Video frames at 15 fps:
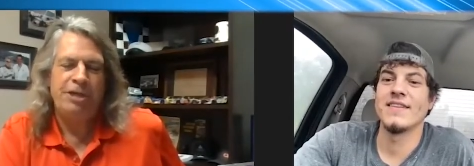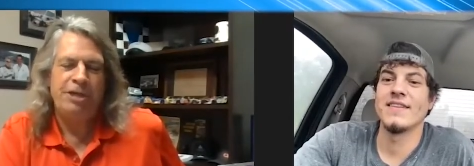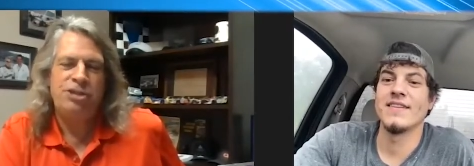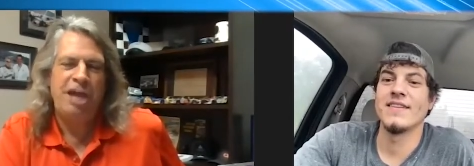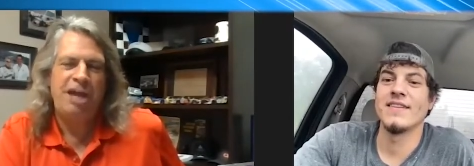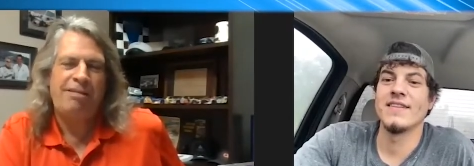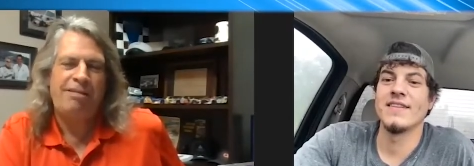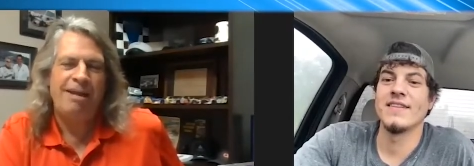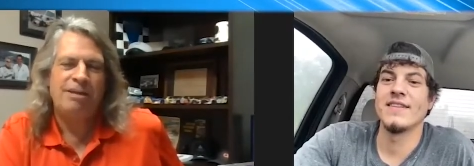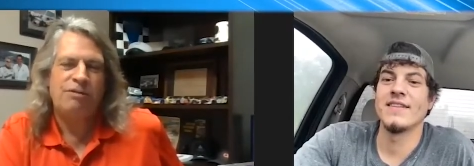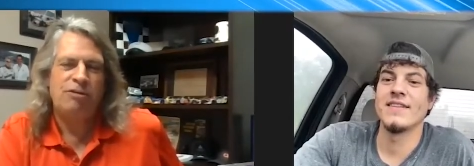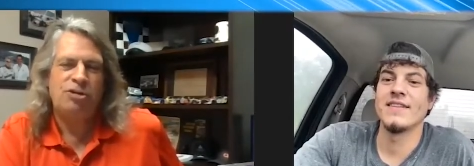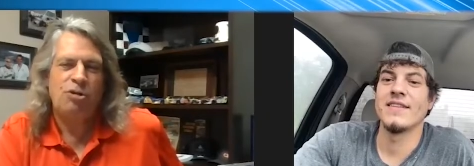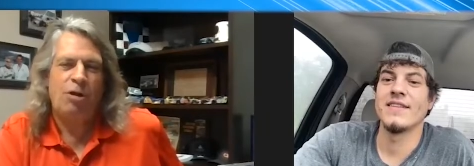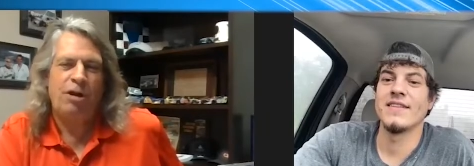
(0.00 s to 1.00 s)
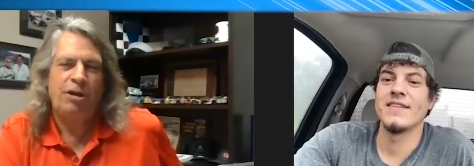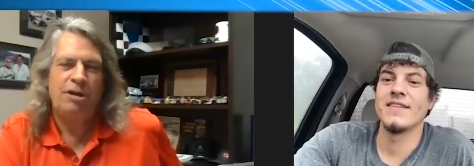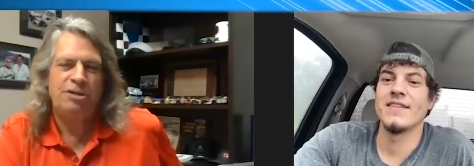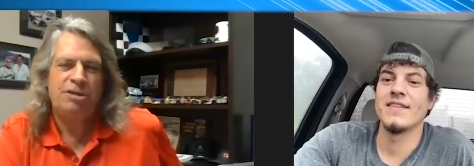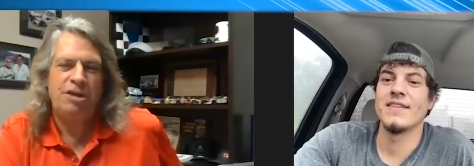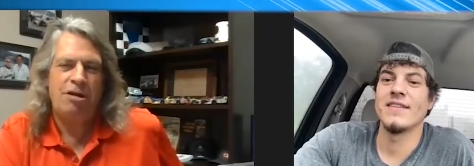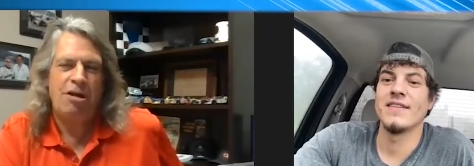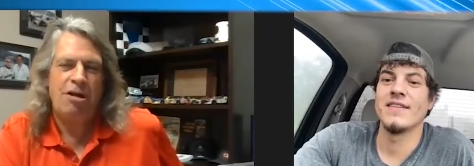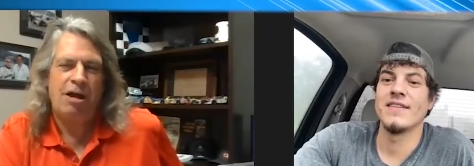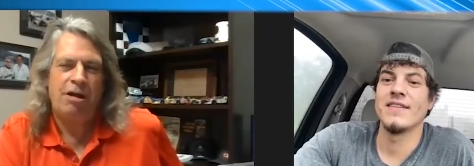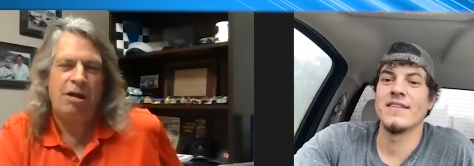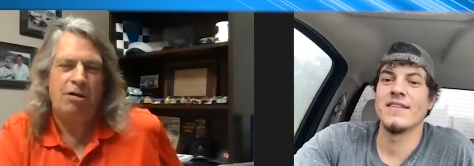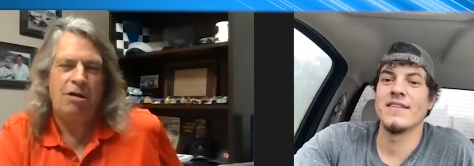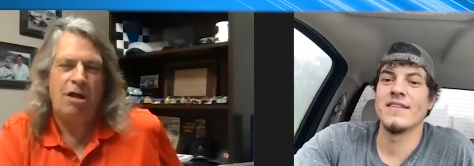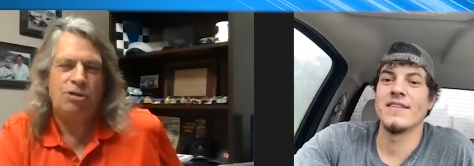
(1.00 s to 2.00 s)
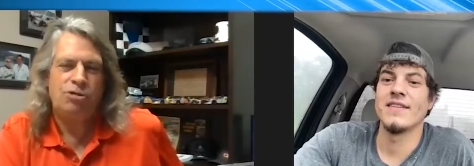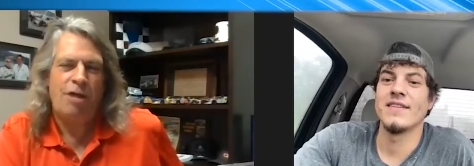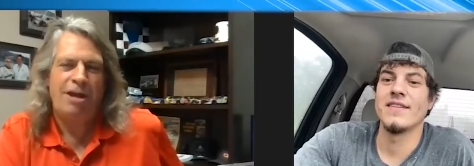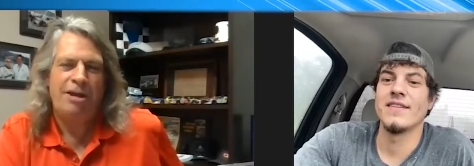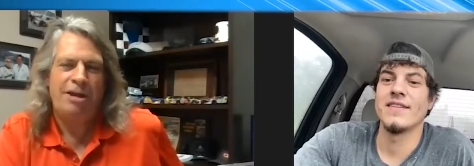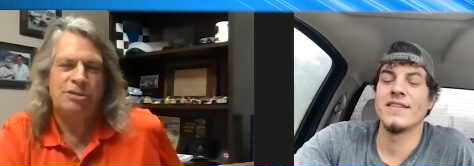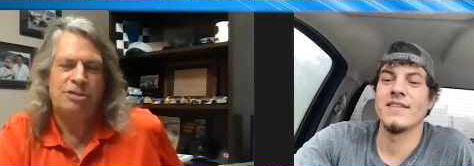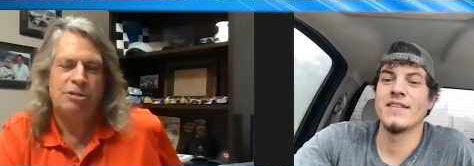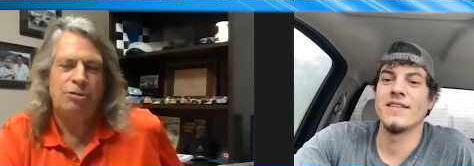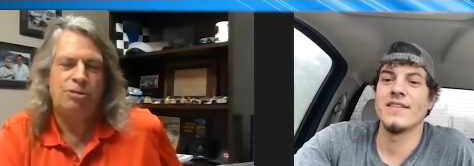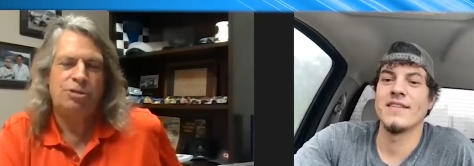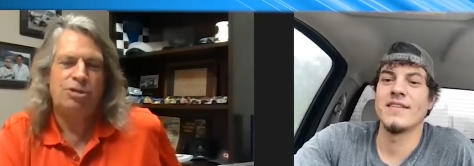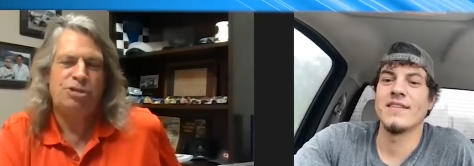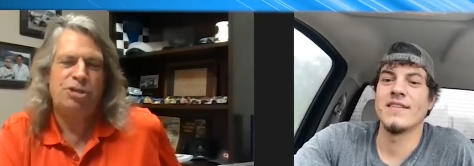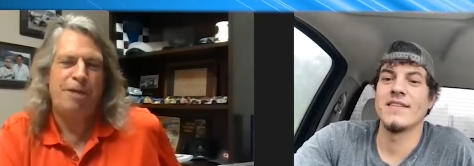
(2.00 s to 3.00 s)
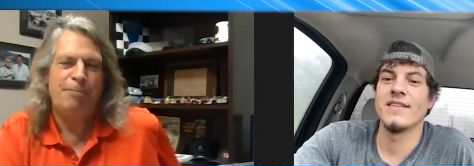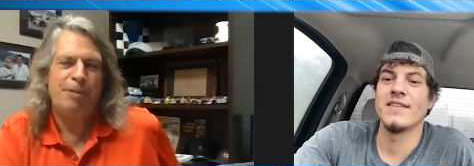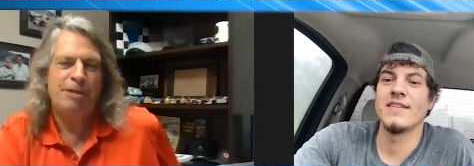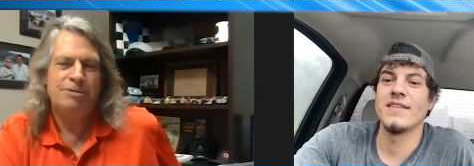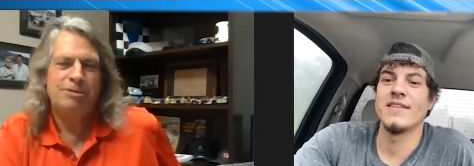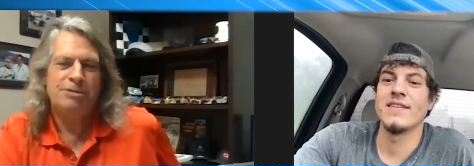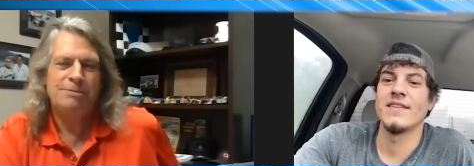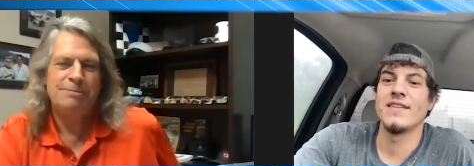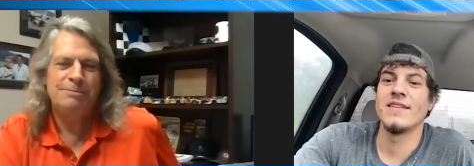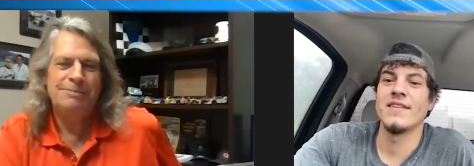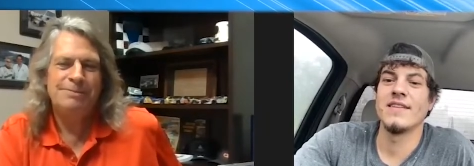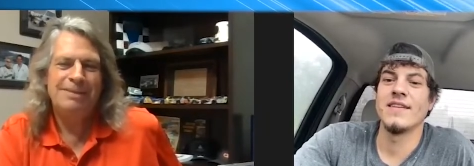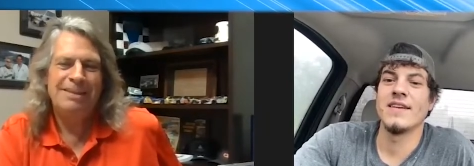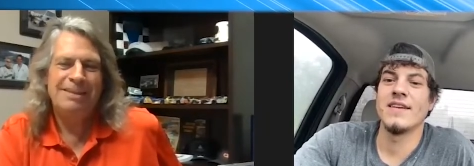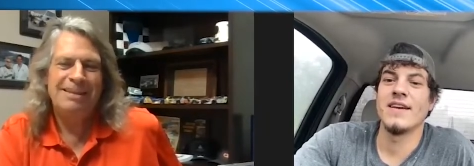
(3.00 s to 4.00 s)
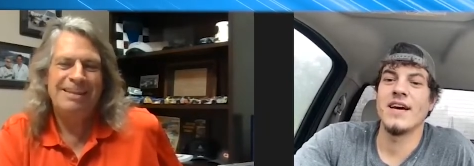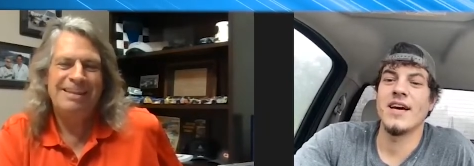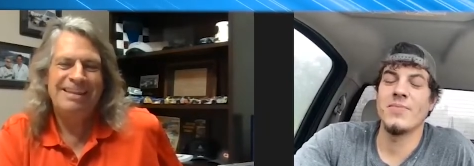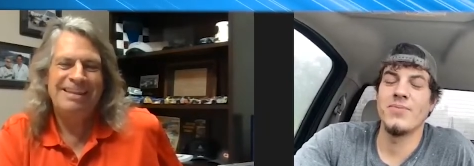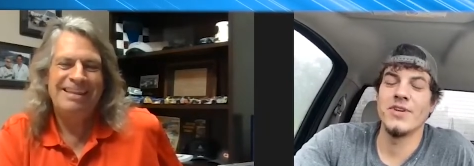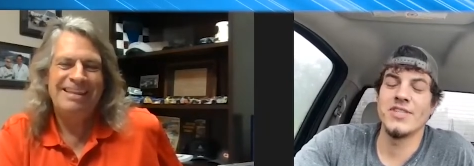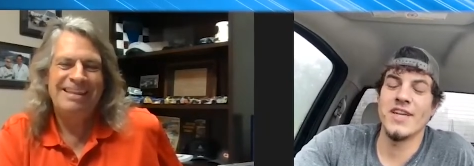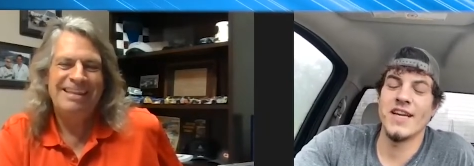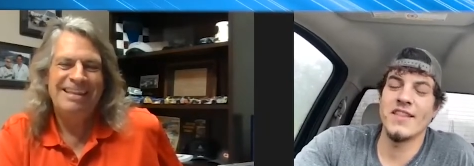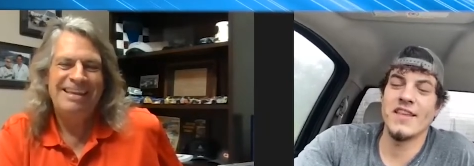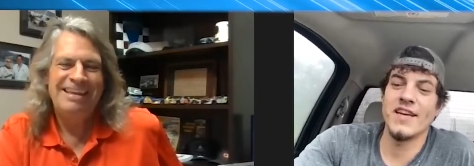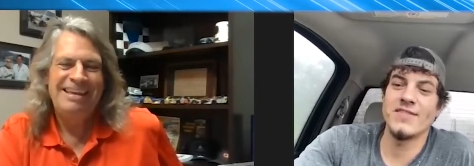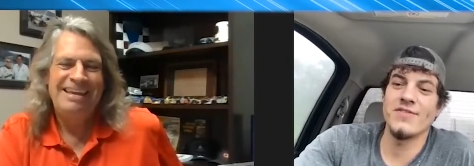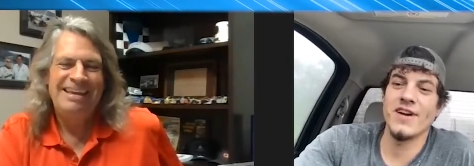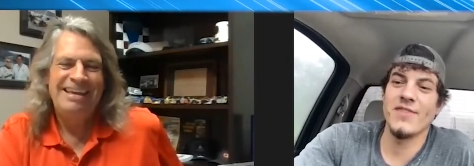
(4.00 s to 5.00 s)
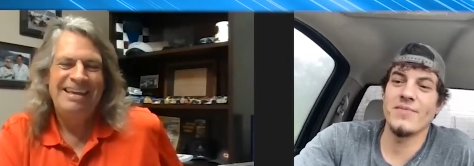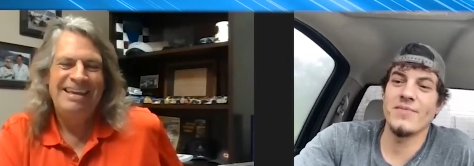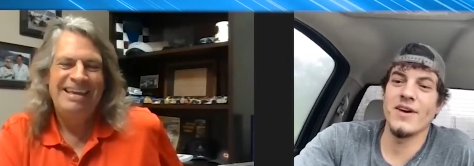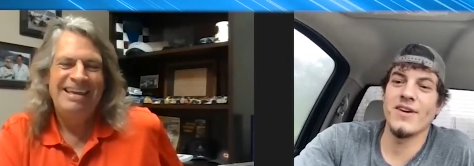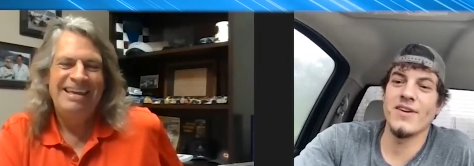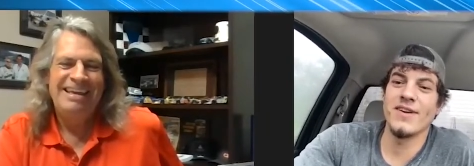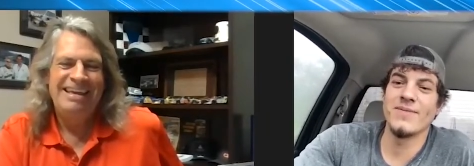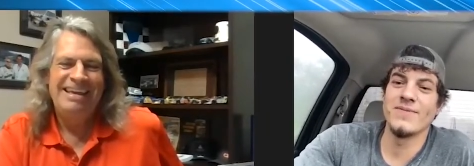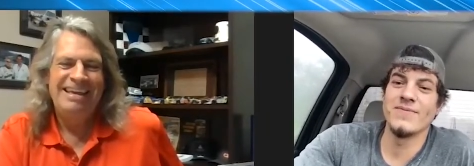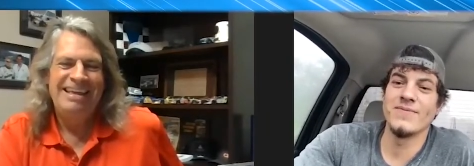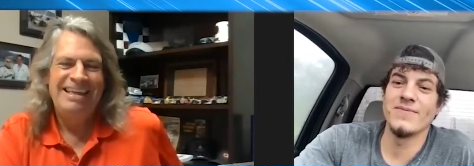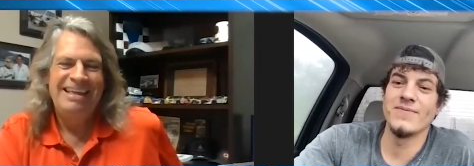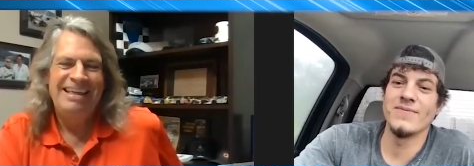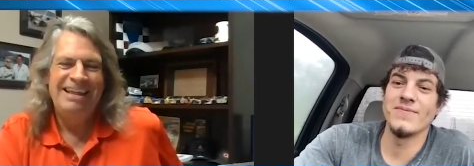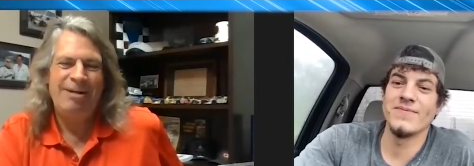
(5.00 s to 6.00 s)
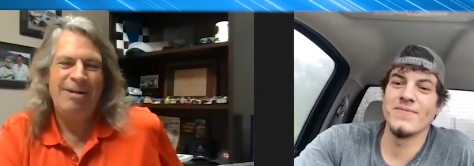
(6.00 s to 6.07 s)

Speaker 1: it. Jake, thanks for joining us here on our uh, Dryden Salute to Champions.
Speaker 2: I appreciate it. Thanks for having me on here.
Speaker 1: There